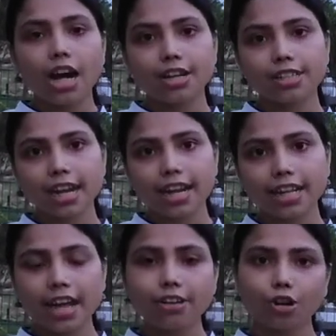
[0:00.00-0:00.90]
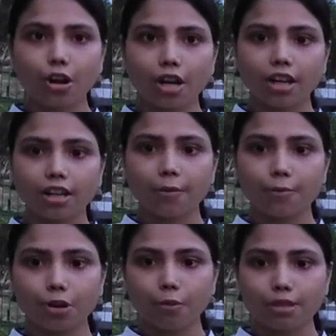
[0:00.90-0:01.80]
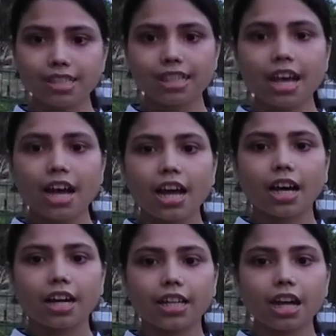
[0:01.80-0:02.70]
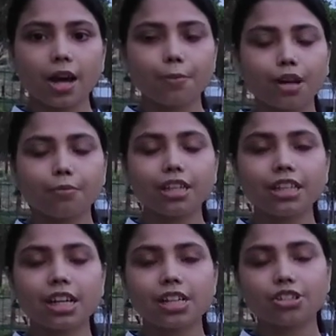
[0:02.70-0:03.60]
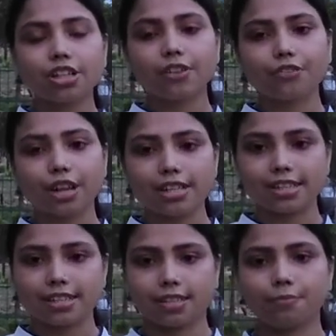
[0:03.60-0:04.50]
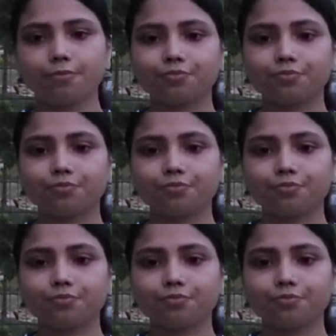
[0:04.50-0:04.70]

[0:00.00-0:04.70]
understanding, and compromise in upcoming cultural differences.